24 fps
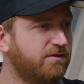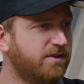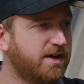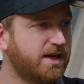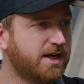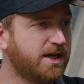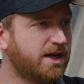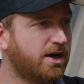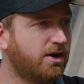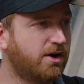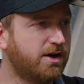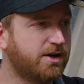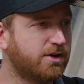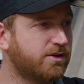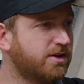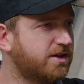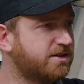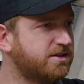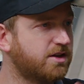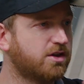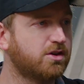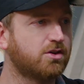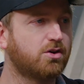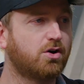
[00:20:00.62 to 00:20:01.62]
video. I know
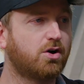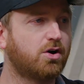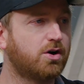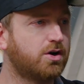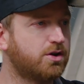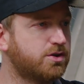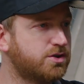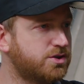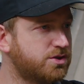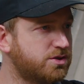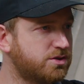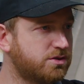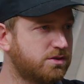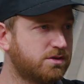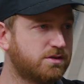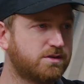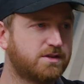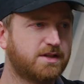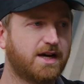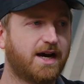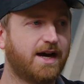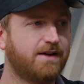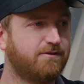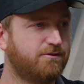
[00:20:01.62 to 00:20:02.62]
that's a large
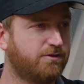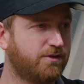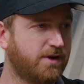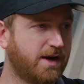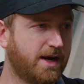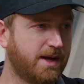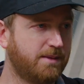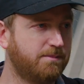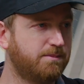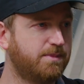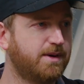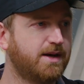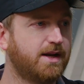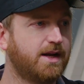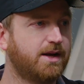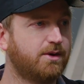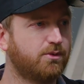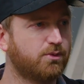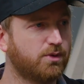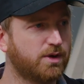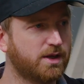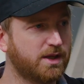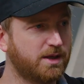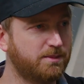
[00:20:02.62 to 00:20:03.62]
time frame, but it
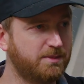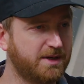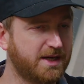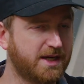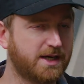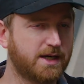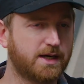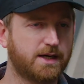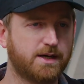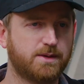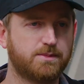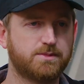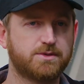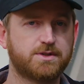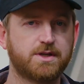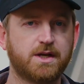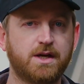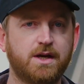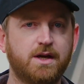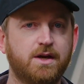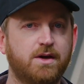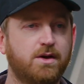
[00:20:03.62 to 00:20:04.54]
really becomes,